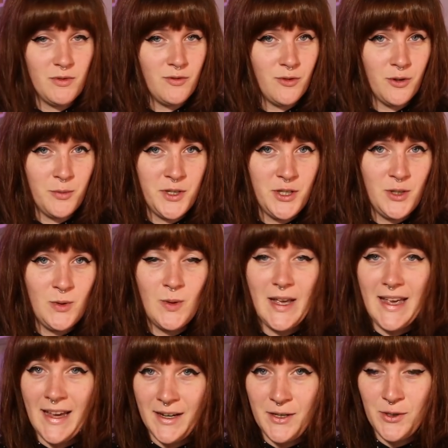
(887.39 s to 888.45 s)
Before we
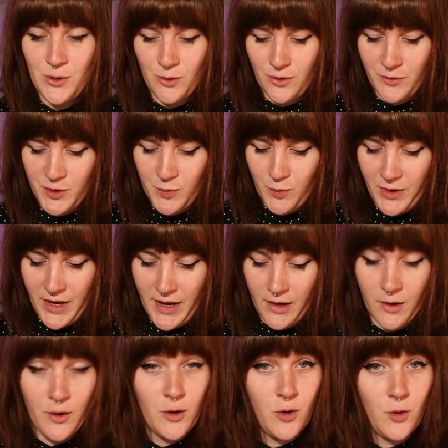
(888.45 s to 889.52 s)
do any sort of
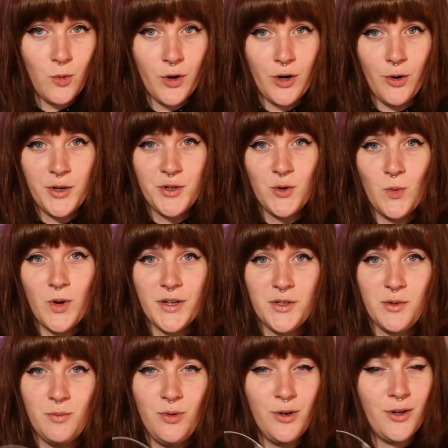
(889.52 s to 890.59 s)
spraying, we're going to want
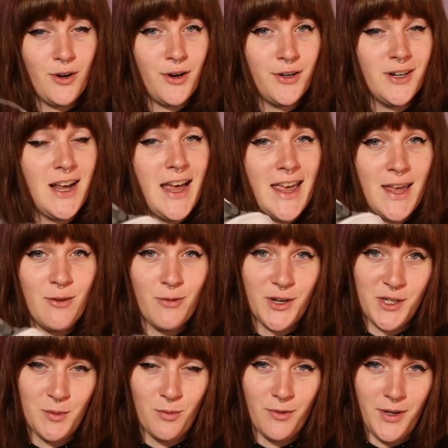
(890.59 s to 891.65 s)
to put on a
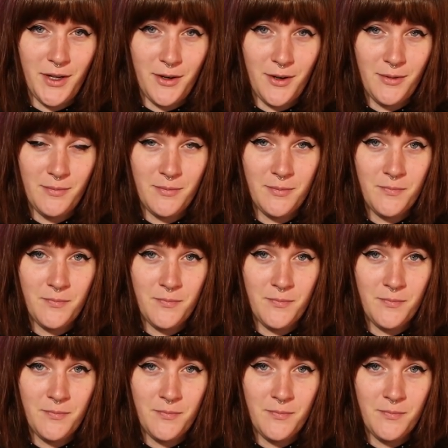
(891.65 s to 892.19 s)
respirator.